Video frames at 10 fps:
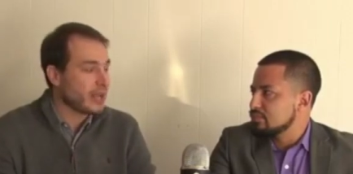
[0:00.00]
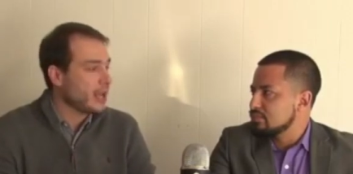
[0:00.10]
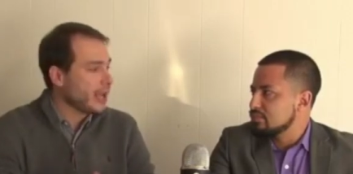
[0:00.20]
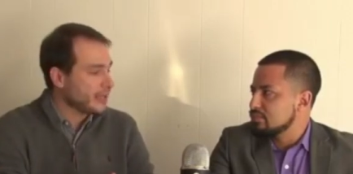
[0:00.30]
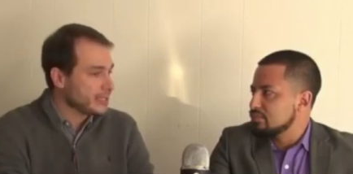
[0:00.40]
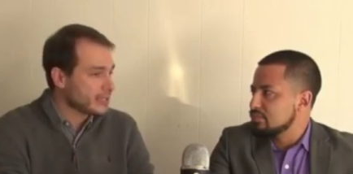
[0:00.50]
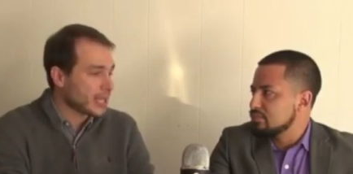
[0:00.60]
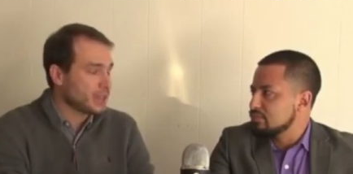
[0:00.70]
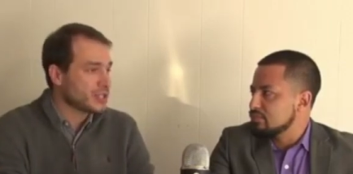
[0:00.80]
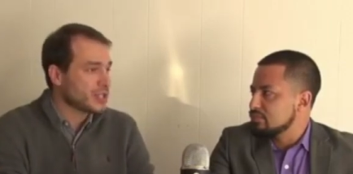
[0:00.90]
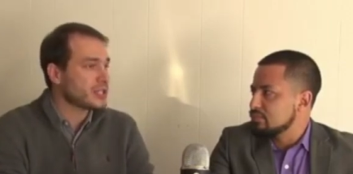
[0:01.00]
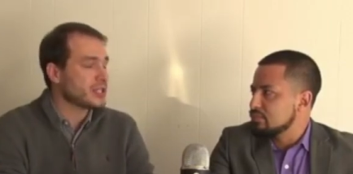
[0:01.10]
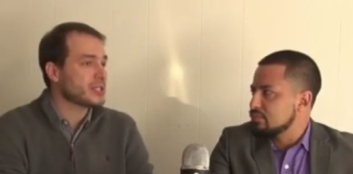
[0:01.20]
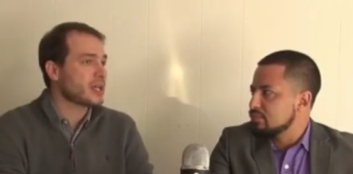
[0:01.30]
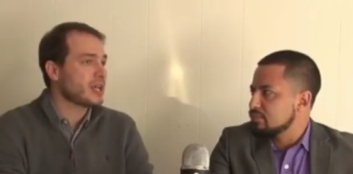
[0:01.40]
Speaker 1: And these
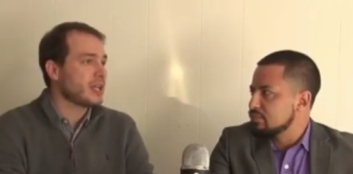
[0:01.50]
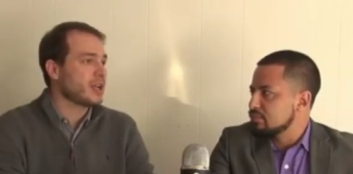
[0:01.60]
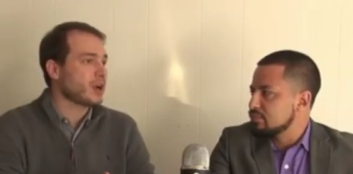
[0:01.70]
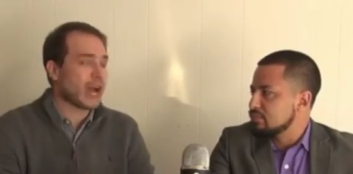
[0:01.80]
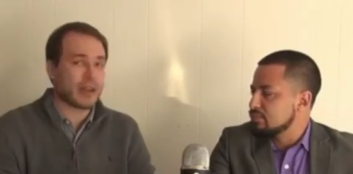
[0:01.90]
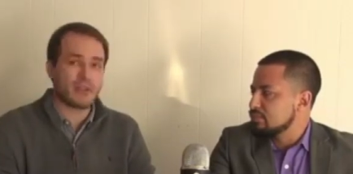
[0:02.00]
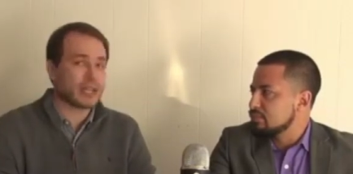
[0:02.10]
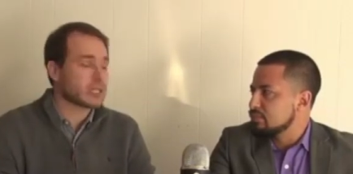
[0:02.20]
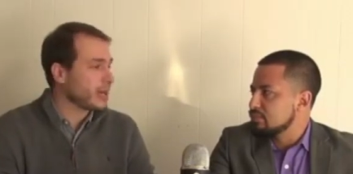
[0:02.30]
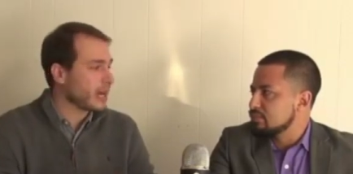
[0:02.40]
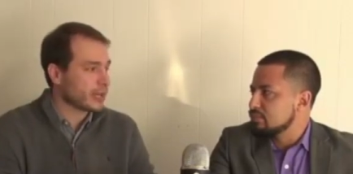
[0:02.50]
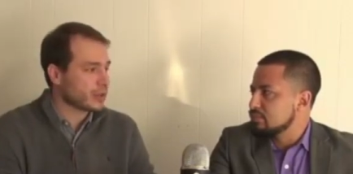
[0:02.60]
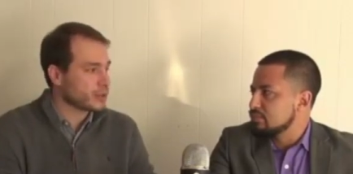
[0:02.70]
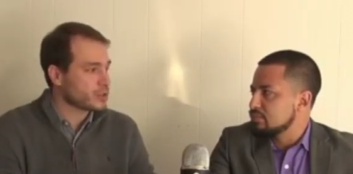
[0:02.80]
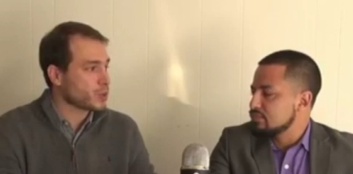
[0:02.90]
depositions, you know, kind of things things behind
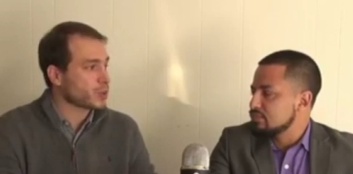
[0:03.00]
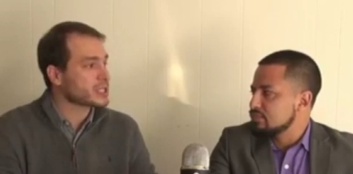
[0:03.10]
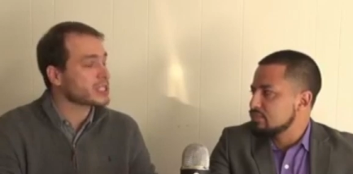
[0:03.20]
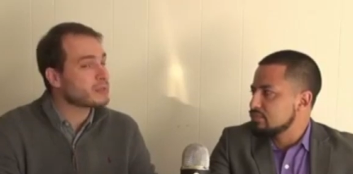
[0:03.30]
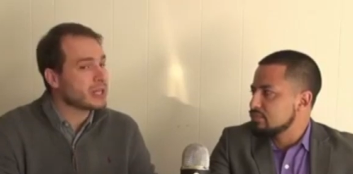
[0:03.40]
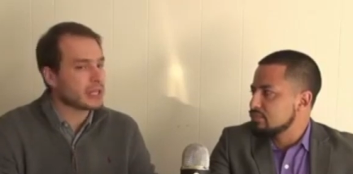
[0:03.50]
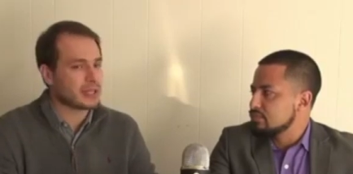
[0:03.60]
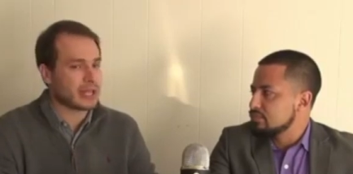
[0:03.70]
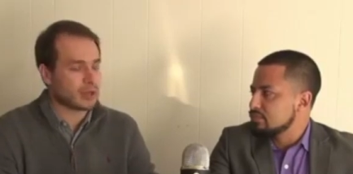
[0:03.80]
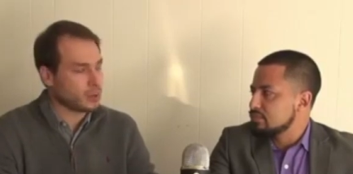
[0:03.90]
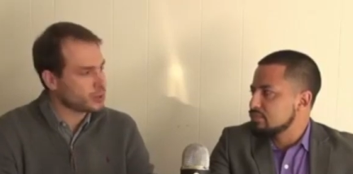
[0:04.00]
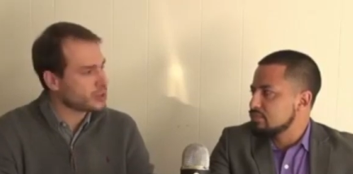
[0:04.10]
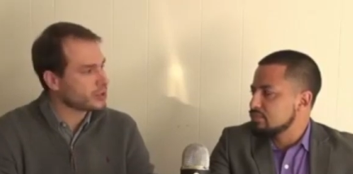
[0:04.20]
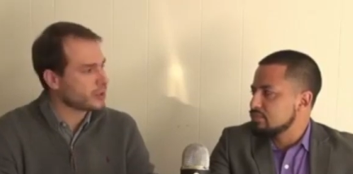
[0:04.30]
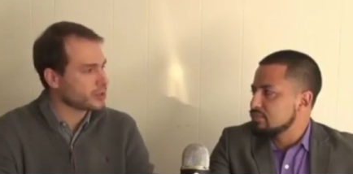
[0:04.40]
closed doors speak to that culture
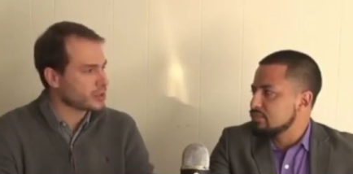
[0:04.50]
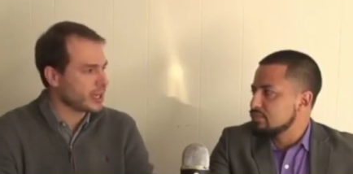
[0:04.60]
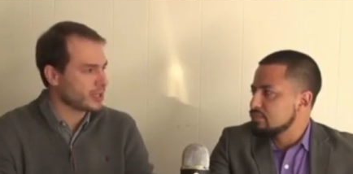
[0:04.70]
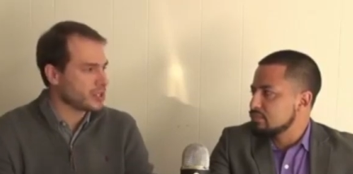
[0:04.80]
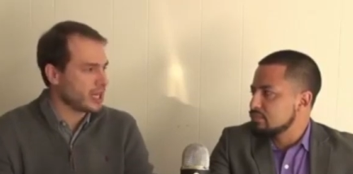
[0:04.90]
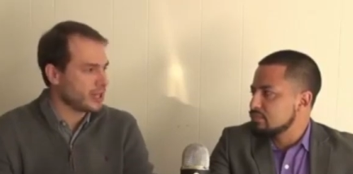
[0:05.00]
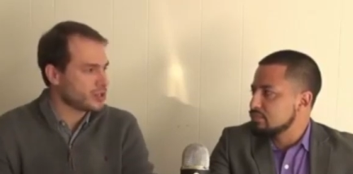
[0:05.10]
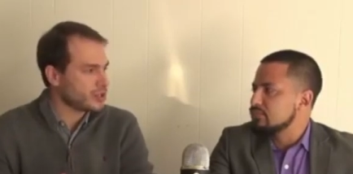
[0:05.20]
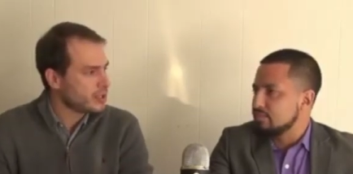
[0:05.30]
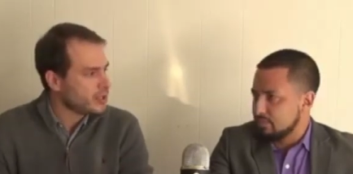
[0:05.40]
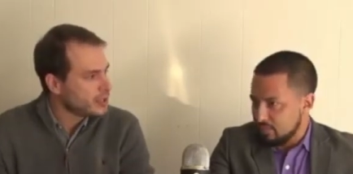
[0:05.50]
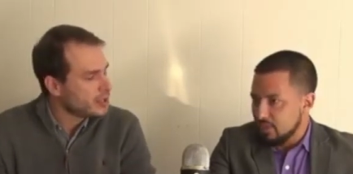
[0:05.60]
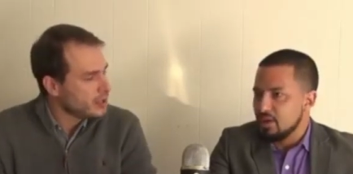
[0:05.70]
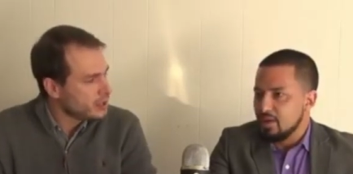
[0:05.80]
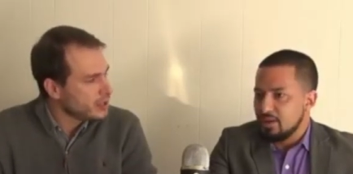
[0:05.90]
that we're trying to change.
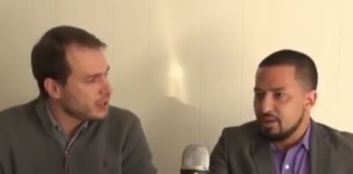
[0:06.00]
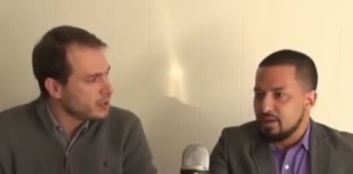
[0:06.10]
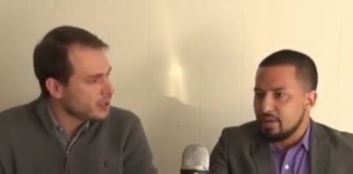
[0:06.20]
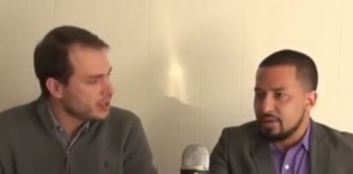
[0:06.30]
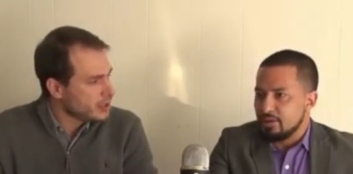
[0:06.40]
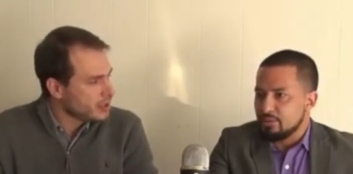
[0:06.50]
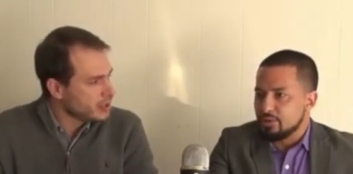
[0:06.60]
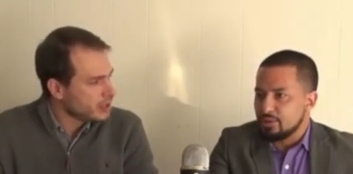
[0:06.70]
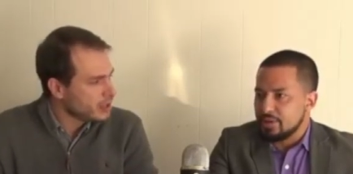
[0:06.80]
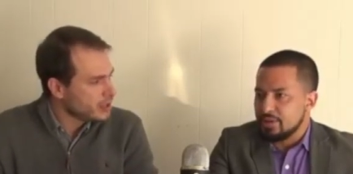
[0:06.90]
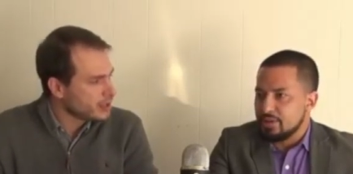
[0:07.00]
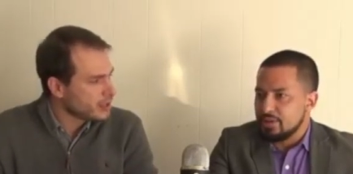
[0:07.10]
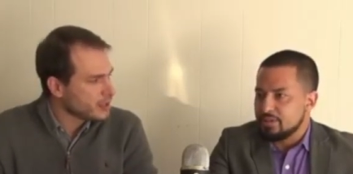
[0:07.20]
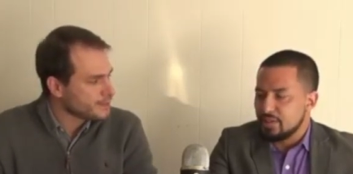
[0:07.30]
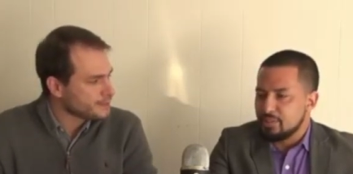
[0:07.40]
Speaker 2: Now, I know during uh,
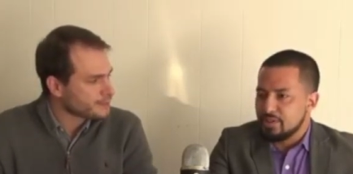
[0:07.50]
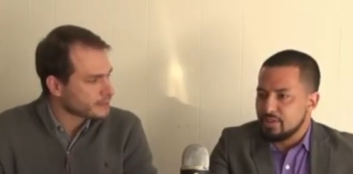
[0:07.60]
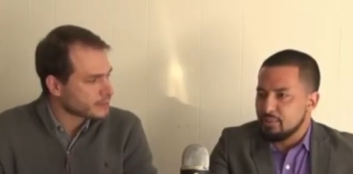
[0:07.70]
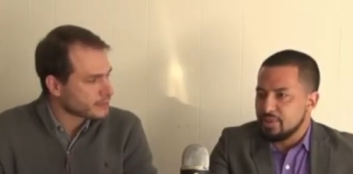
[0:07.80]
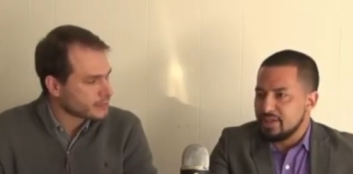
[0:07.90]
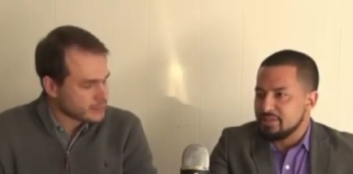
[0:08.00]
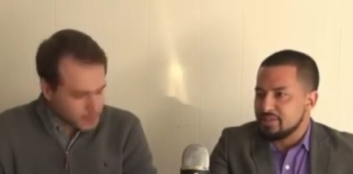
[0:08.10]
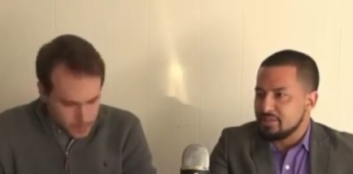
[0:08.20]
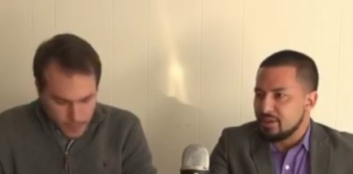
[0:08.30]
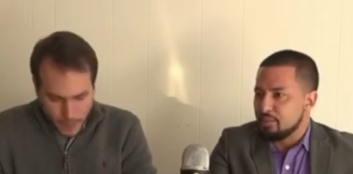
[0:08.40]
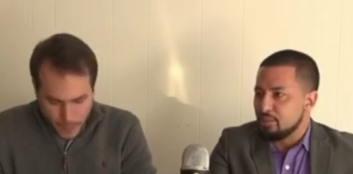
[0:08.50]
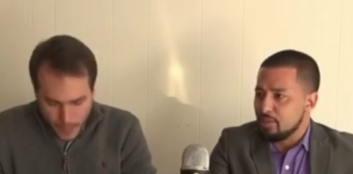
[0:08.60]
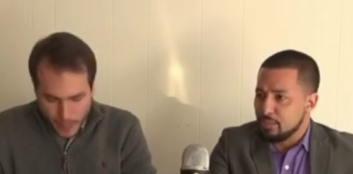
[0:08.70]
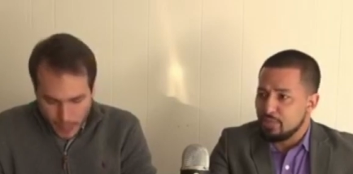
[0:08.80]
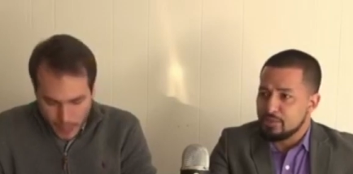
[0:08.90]
some of the debates, uh, mm-hmm. uh, probably
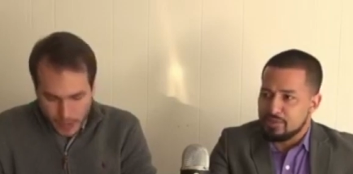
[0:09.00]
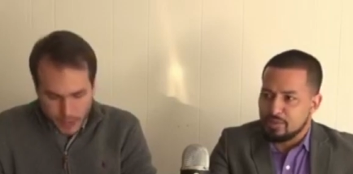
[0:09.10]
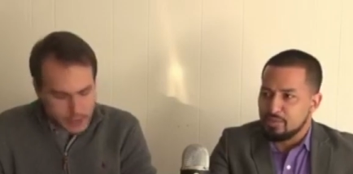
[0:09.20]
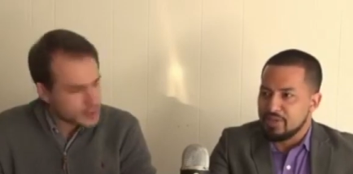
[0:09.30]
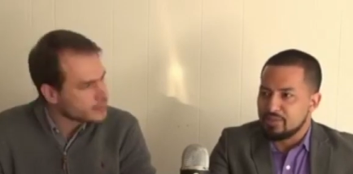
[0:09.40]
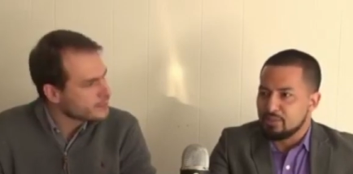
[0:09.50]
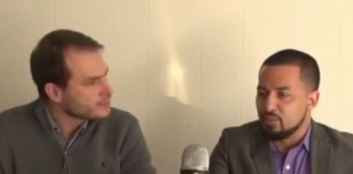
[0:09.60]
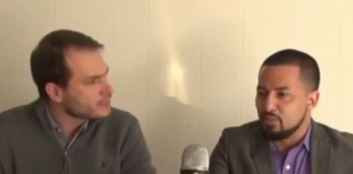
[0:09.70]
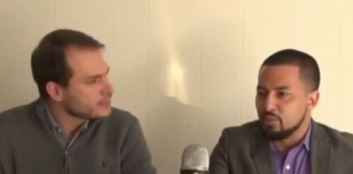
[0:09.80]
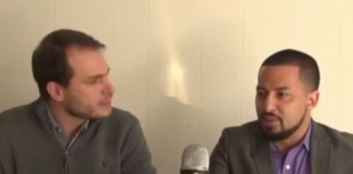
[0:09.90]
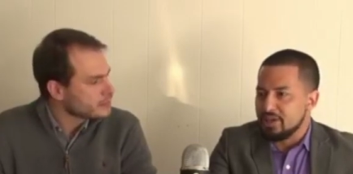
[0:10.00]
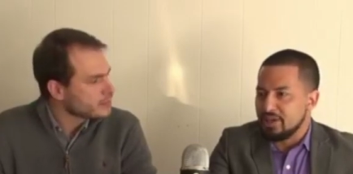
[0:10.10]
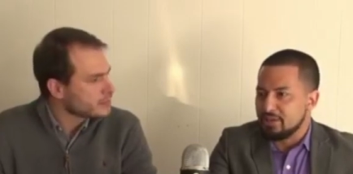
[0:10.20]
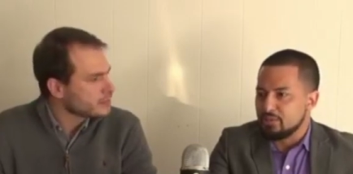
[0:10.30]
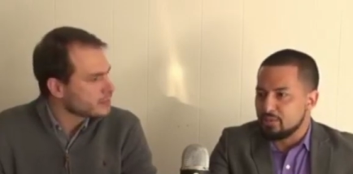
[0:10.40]
most of the debates for the Wardy
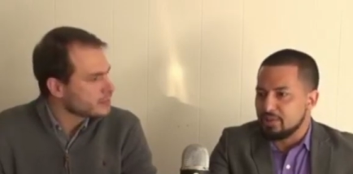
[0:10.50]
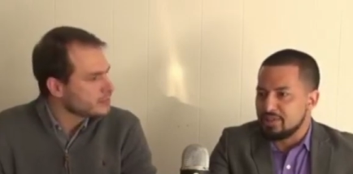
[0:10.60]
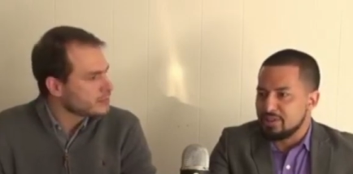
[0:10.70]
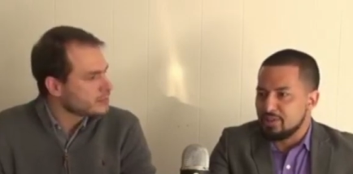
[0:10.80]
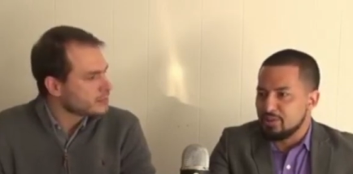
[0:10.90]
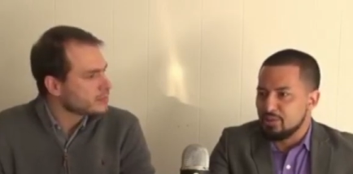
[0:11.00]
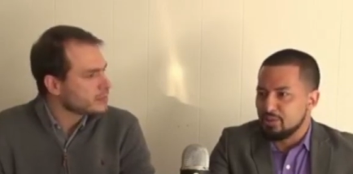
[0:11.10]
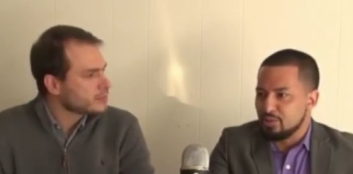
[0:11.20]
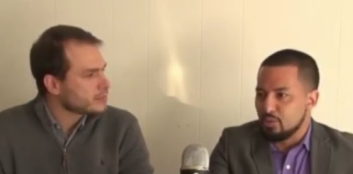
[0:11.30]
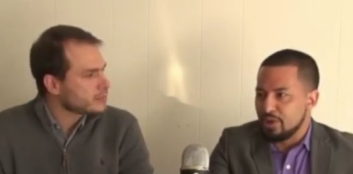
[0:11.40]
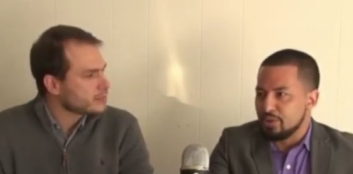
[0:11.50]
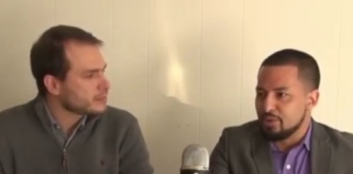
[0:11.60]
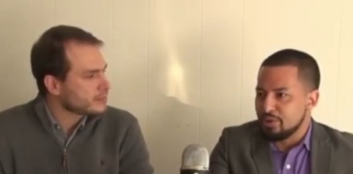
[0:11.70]
Council race, mm-hmm. I know you were quite critical,